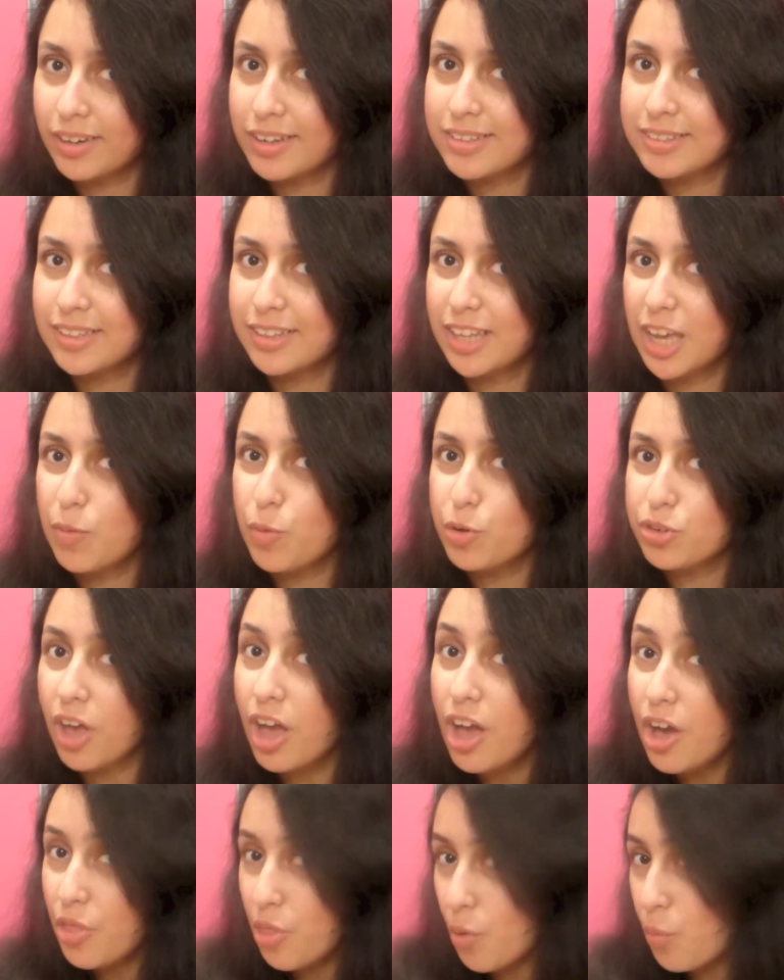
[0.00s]
and I said that it was
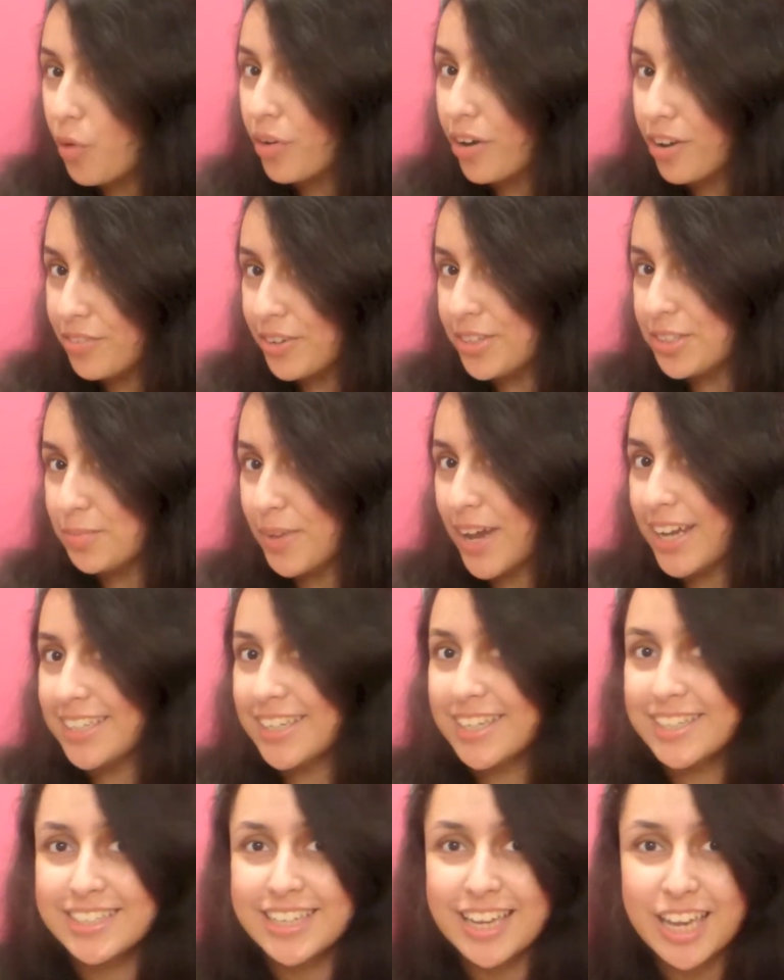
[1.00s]
the One of Us
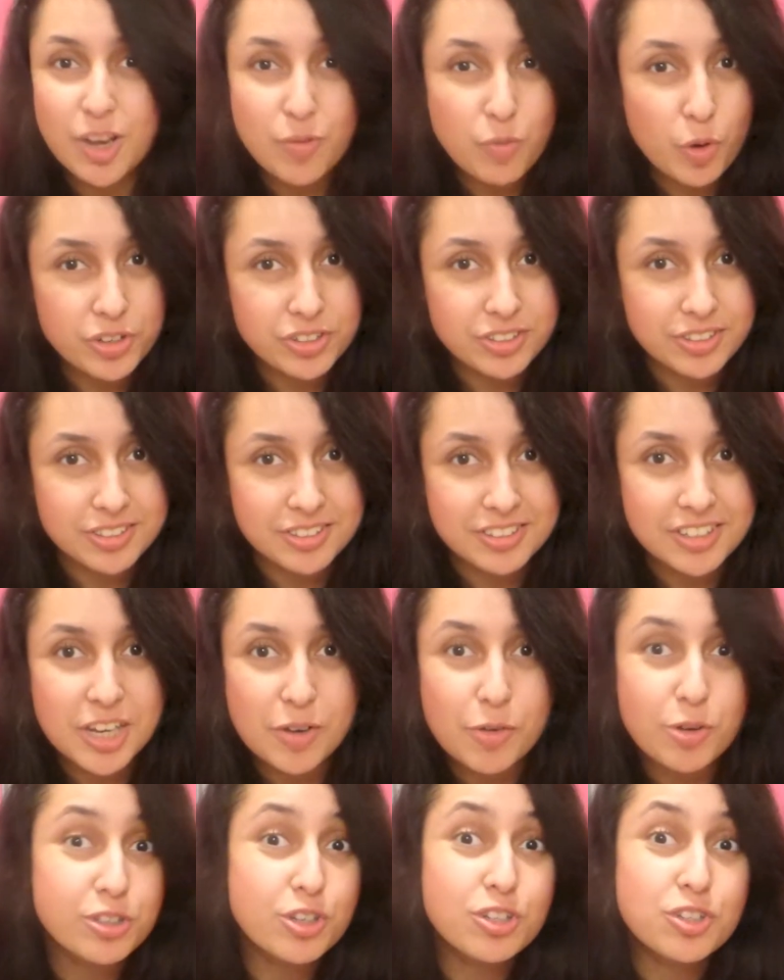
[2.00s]
magnet, it wasn't.
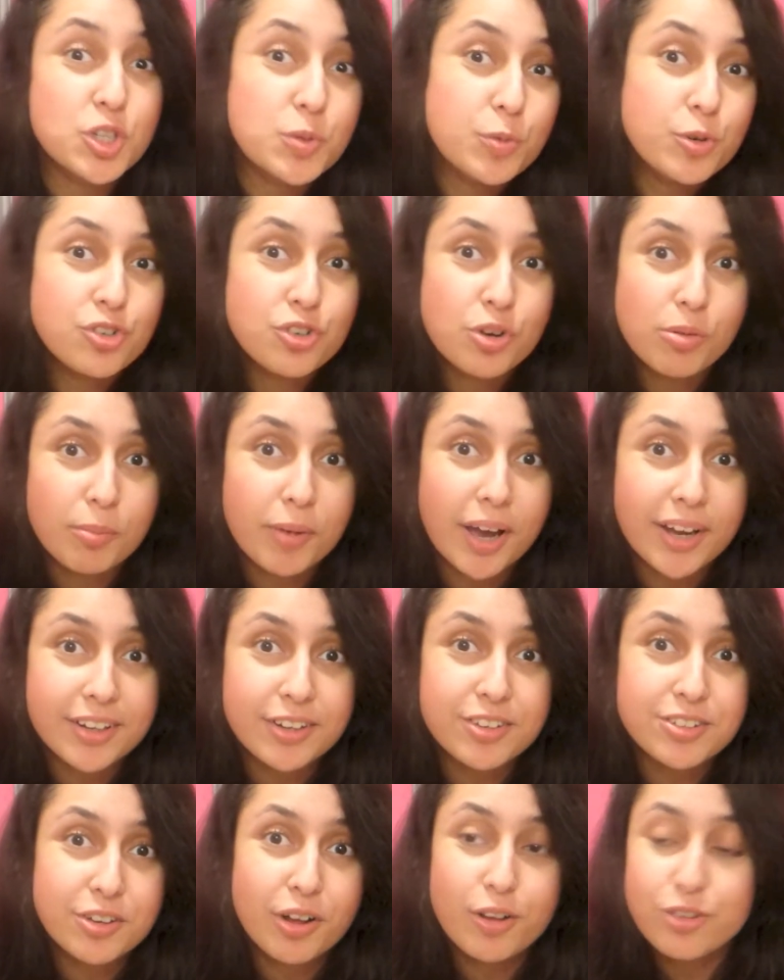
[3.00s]
It was the Super Trooper
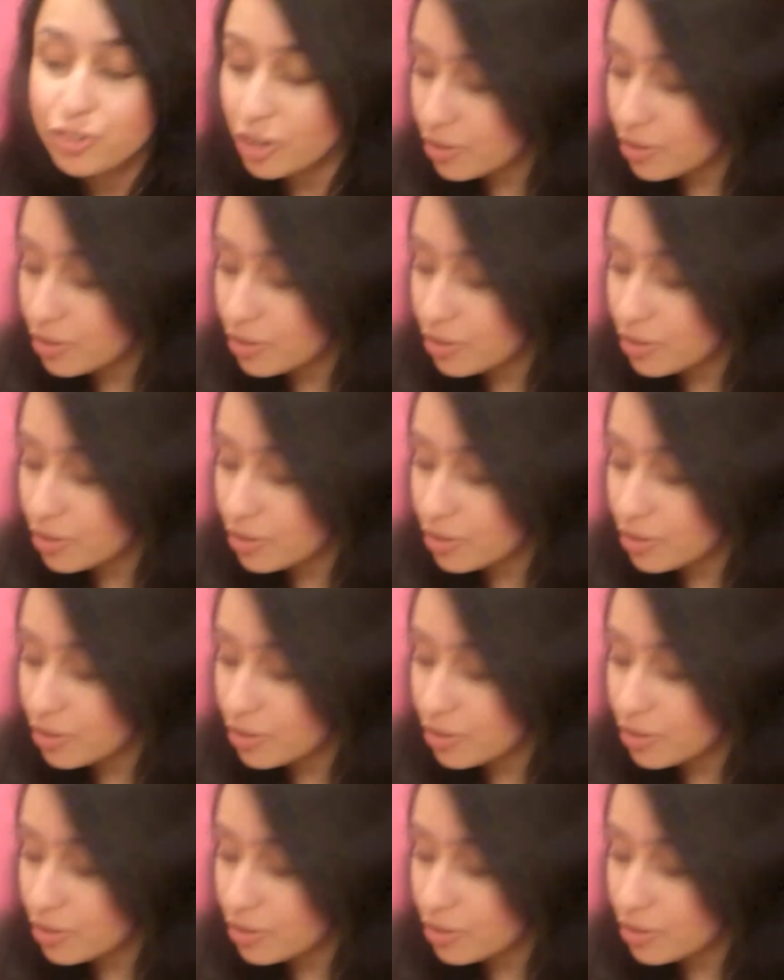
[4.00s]
magnet. So I'll